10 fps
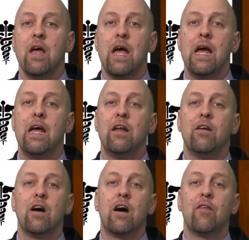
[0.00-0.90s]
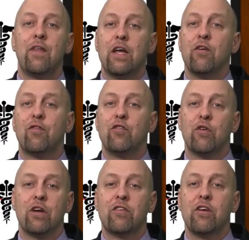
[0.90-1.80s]
And uh, thank you for
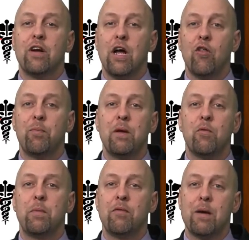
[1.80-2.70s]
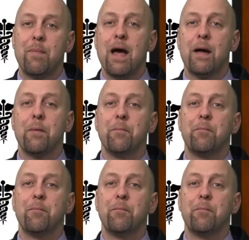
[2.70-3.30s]
joining us here on HealthBeat. We'll be right back.